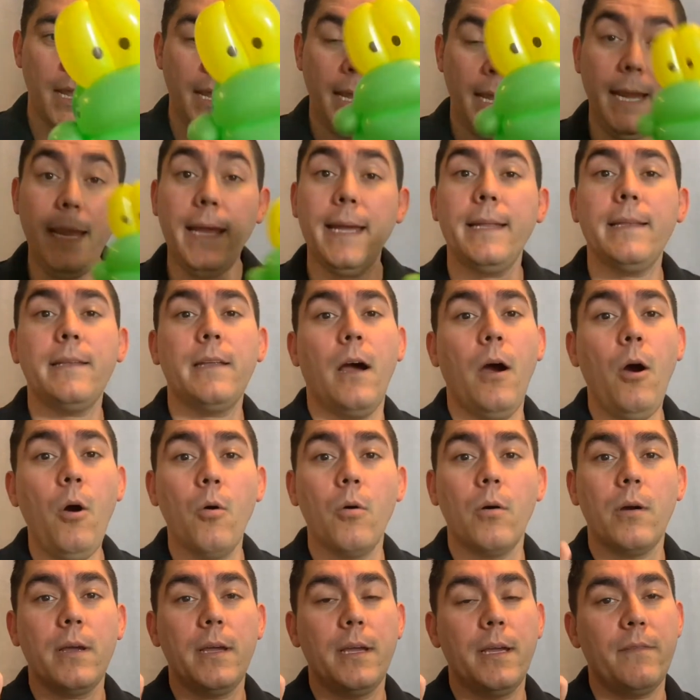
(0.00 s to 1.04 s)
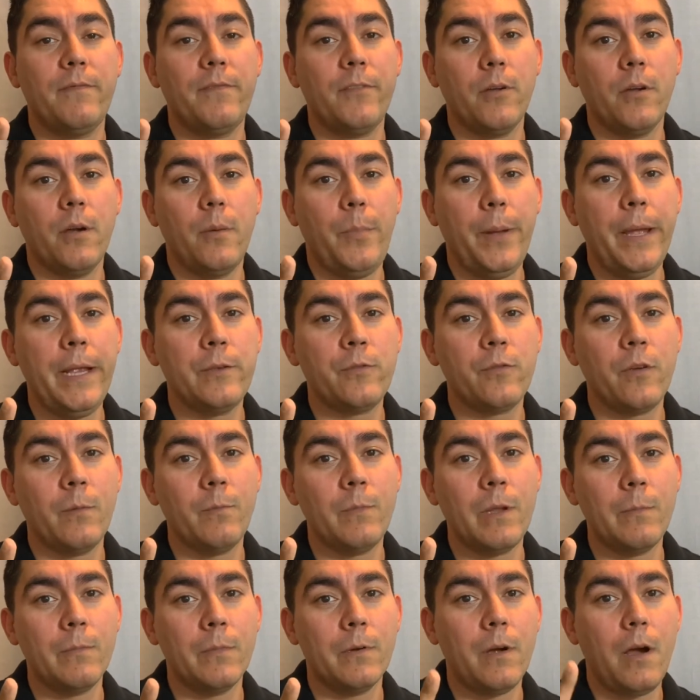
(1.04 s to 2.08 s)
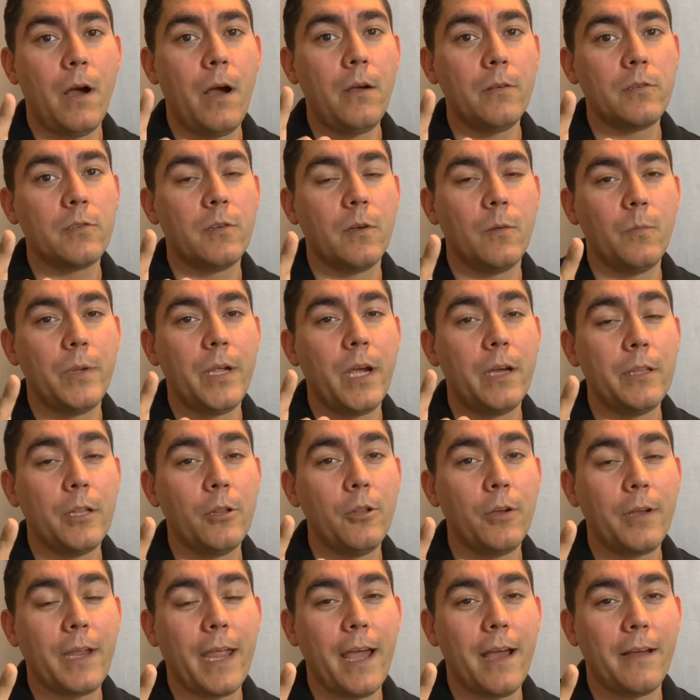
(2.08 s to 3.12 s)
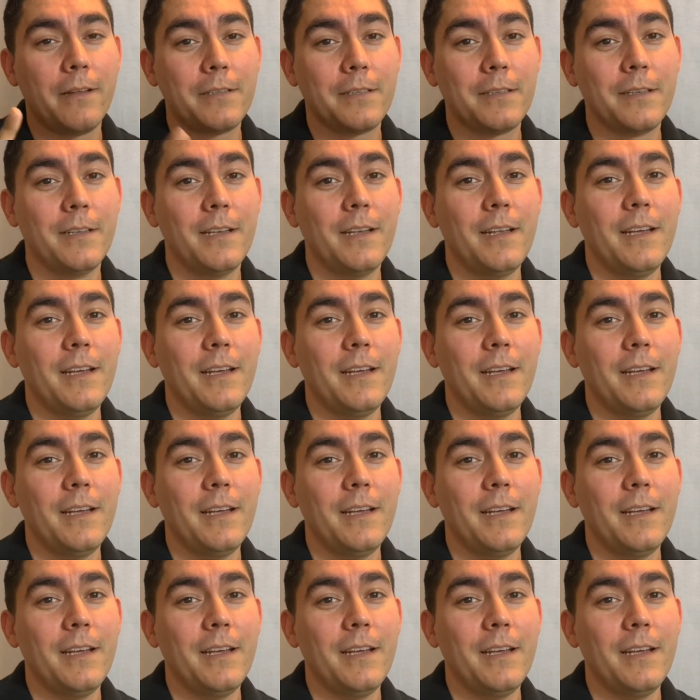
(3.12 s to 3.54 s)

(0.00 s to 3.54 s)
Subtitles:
And oh, if you're a Patreon member, also be on the lookout.